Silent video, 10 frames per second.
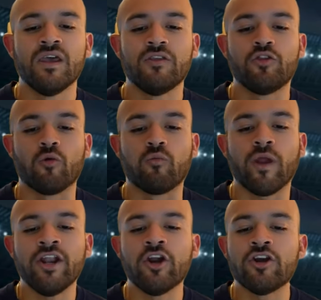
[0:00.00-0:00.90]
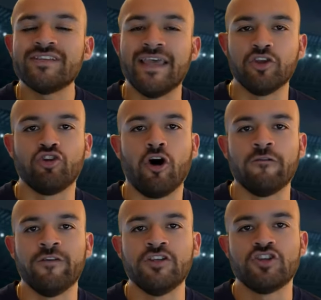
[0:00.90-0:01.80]
The Raiders and the
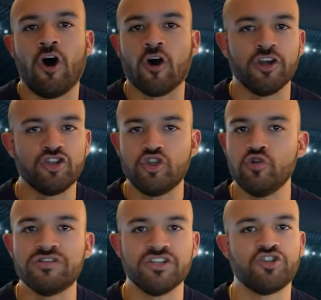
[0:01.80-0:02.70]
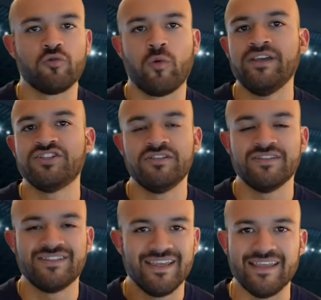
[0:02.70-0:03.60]
Dolphins are in two
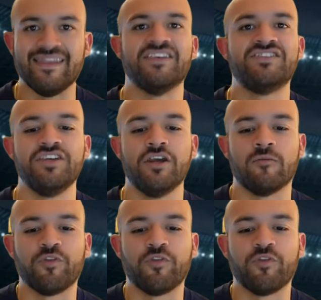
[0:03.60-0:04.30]
situations this year.